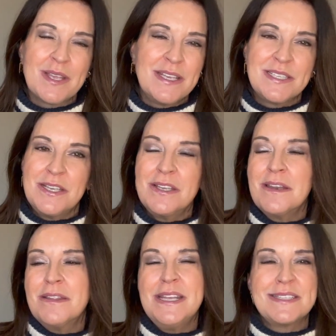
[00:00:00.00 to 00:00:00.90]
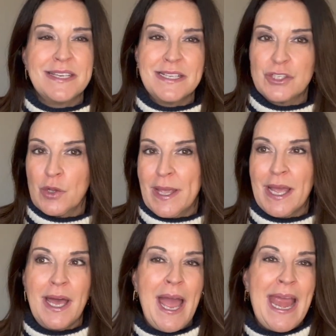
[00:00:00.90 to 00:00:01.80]
Like I said, none of these things are like,
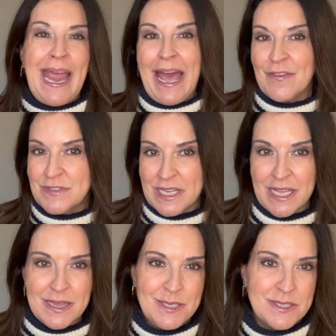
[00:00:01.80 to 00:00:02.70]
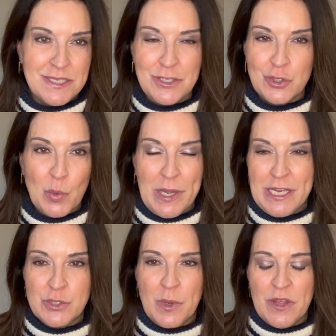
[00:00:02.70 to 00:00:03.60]
I have to get this in
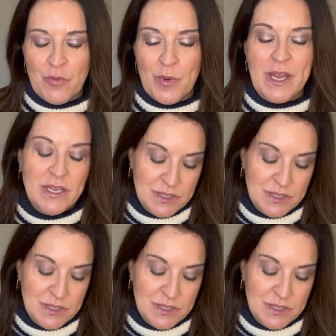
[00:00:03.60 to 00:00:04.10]
2023,